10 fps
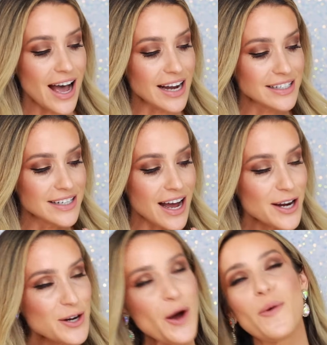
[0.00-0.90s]
I did
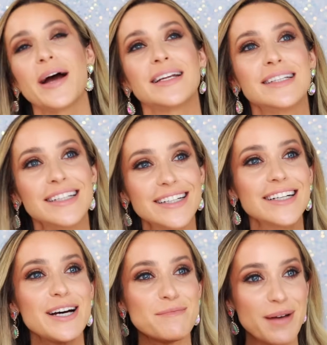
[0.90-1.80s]
not know I
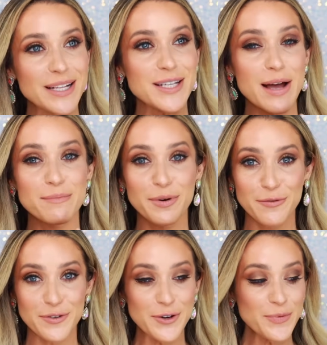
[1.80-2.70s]
needed a bedtime
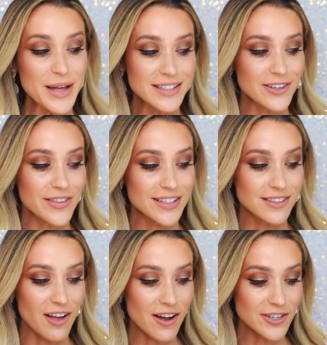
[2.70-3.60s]
perfume until this
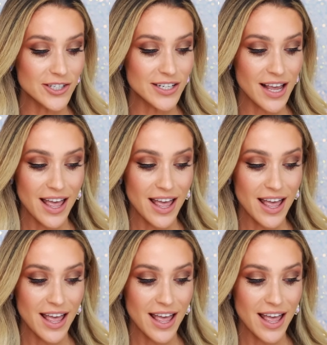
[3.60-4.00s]
launched.